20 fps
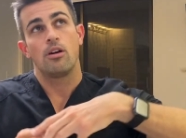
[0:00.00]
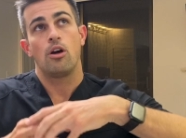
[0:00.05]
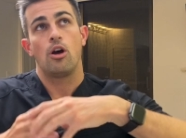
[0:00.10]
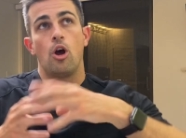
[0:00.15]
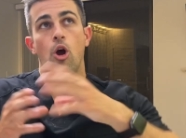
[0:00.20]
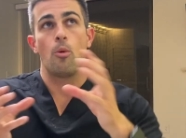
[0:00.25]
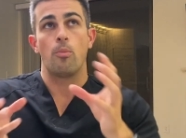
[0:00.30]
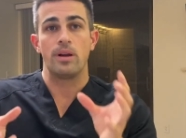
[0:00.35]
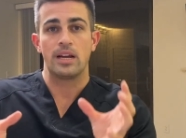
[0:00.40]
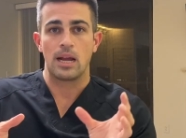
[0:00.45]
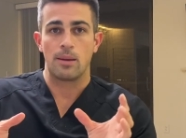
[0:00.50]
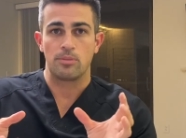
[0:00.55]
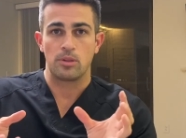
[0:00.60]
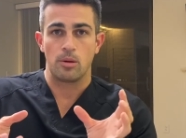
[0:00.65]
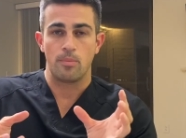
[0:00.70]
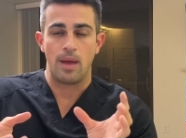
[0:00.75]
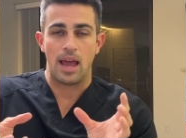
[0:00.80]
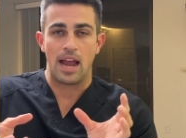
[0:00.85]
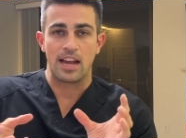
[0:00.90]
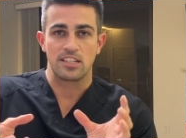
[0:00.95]
opening up their
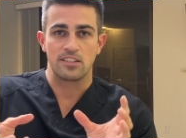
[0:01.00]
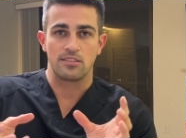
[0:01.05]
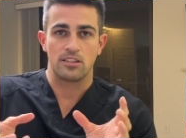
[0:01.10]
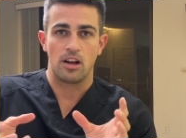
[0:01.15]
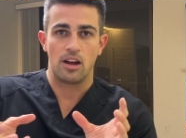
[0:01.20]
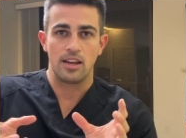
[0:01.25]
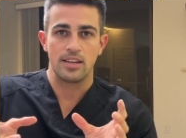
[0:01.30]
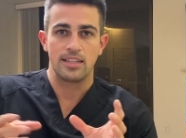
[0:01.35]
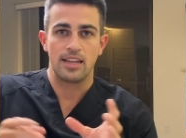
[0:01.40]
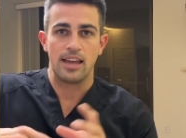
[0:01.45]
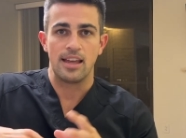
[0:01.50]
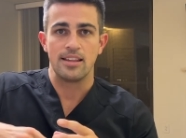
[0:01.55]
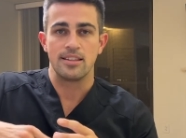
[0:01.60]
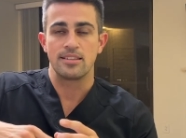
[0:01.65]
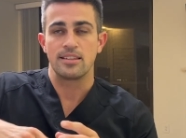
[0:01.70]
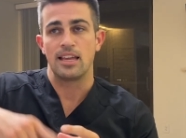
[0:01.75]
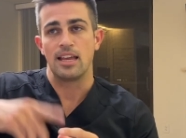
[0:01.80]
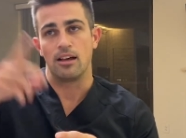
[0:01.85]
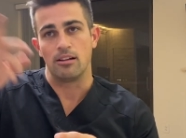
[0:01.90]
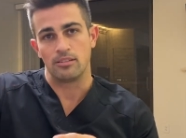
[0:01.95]
bags of contents,
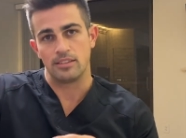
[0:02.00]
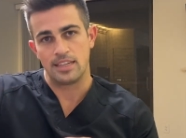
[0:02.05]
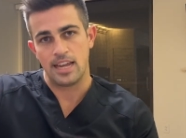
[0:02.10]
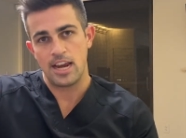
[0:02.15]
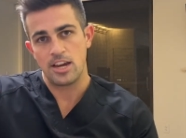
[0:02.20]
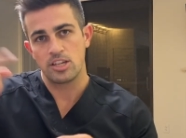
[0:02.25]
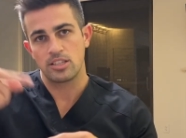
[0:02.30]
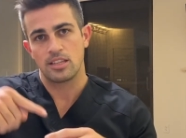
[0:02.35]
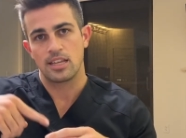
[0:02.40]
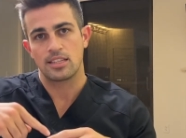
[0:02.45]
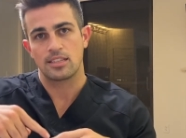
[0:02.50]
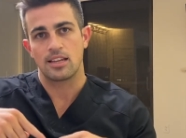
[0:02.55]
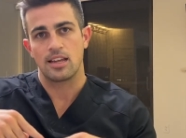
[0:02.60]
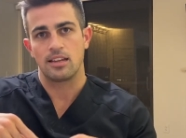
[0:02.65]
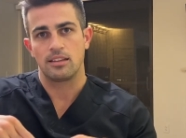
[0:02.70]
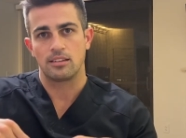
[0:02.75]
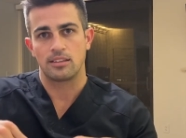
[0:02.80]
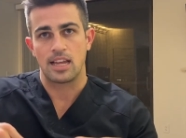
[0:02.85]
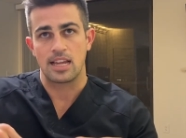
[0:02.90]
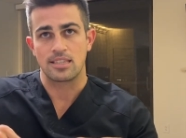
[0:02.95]

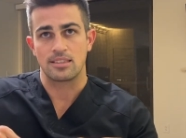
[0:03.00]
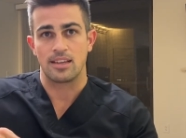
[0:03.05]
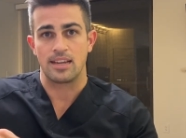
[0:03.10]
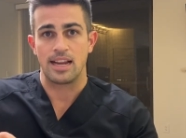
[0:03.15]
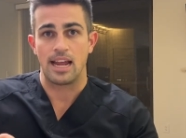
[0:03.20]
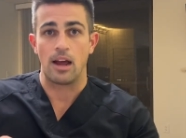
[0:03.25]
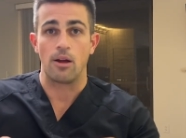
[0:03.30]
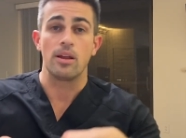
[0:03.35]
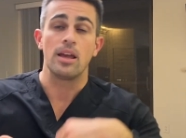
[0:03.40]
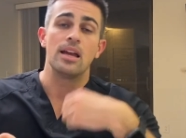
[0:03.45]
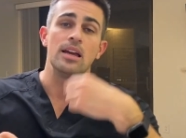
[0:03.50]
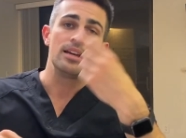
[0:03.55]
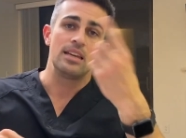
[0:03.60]
LDH gets let out,